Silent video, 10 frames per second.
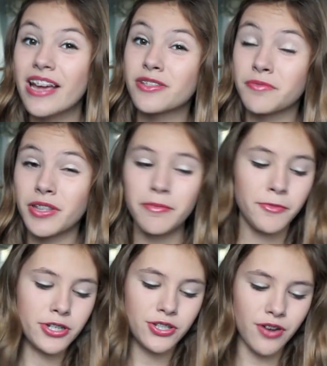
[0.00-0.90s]
It's really
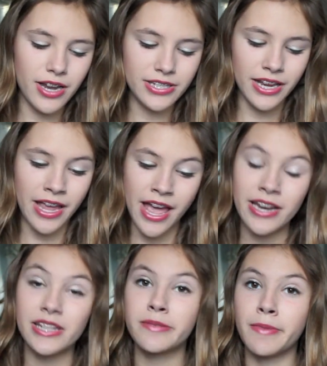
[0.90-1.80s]
moisturizing
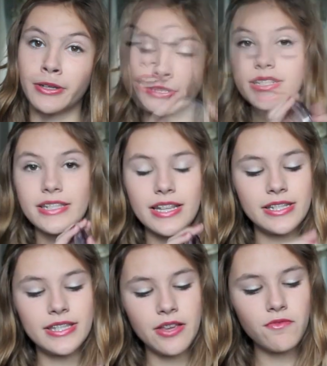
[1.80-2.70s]
and it smells Next good.
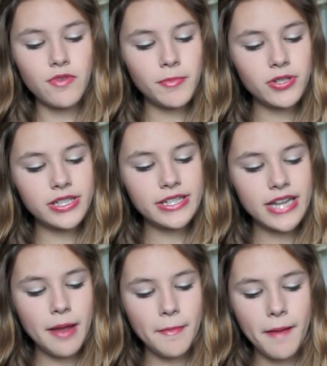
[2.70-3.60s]
is the Rimmel
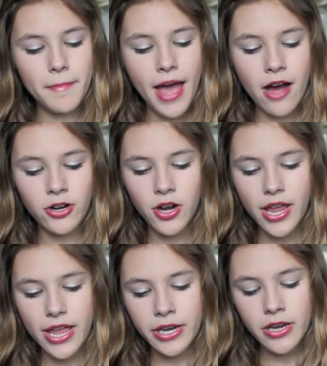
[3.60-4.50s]
Stay Matte Powder
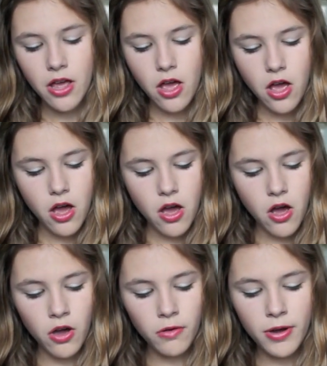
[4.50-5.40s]
in
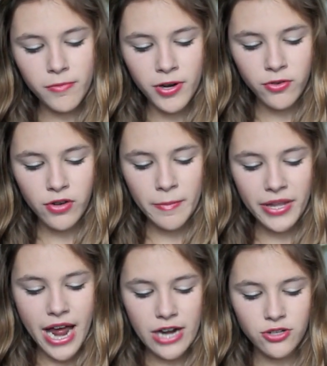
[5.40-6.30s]
011
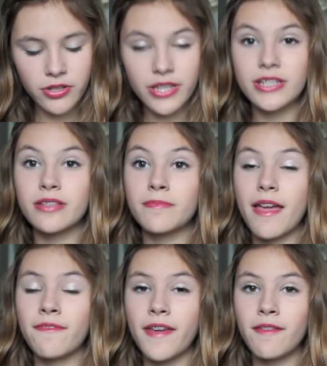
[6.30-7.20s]
Creamy Natural. This is
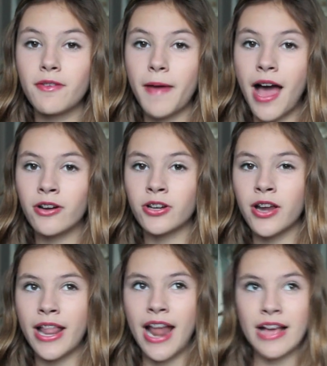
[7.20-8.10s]
my favorite powder.
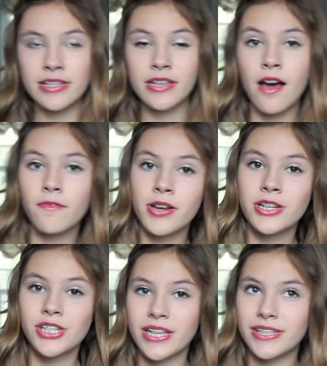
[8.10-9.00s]
It has
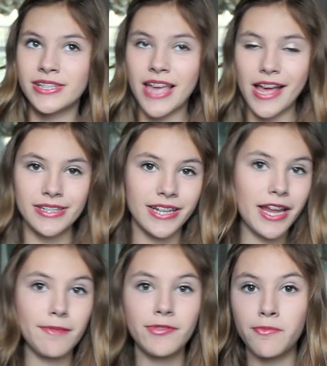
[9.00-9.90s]
coverage, it sets, it
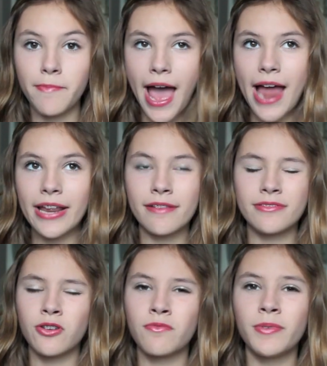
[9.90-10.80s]
keeps you matte, it
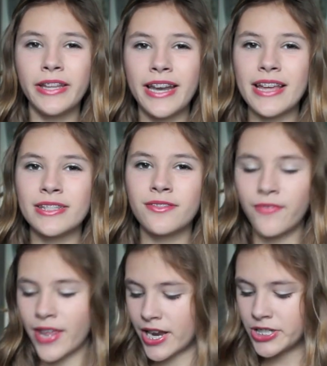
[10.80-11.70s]
gives you a really nice
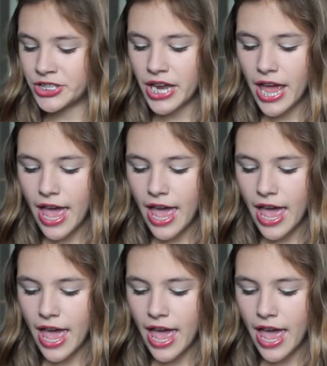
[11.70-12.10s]
finish